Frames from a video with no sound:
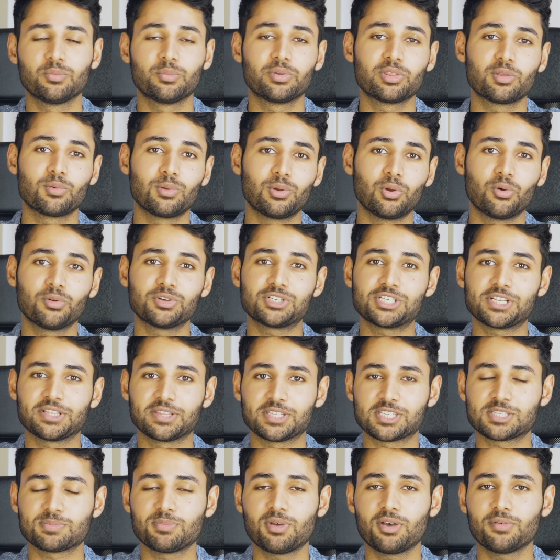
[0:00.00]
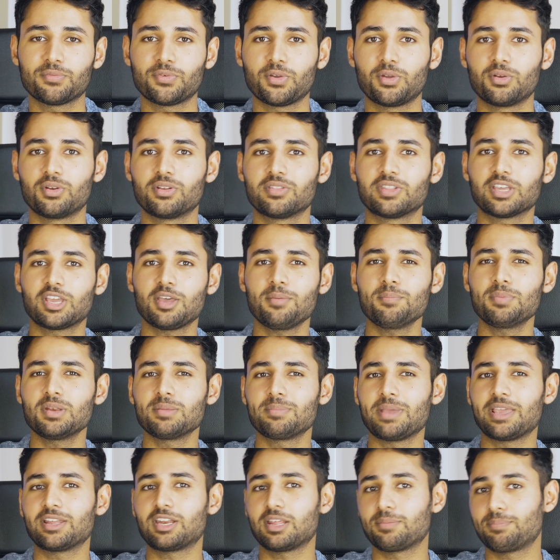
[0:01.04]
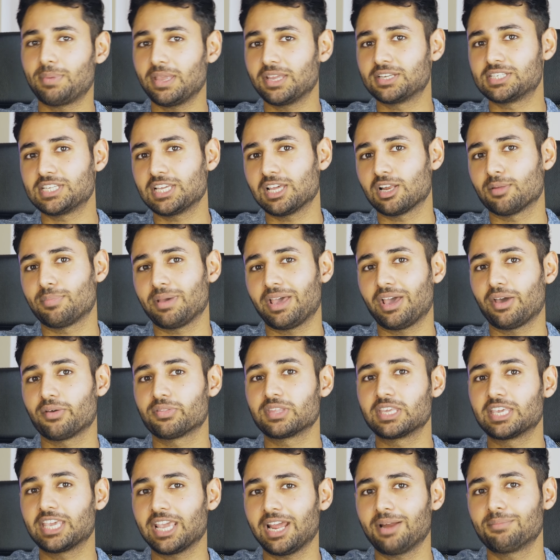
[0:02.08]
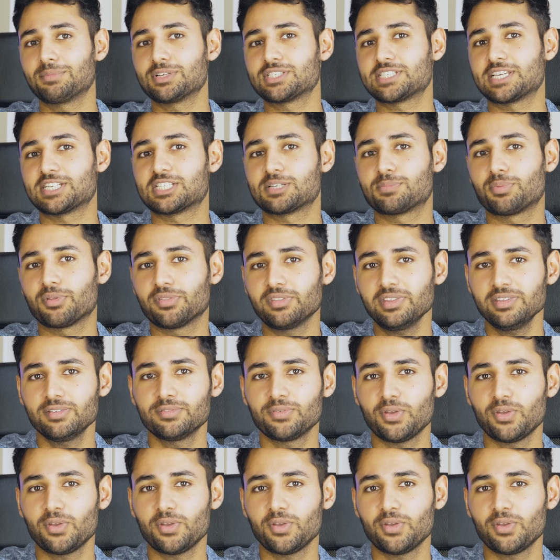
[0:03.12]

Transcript: When they were launching the smartphone, the company made a big deal about how the camera setup on this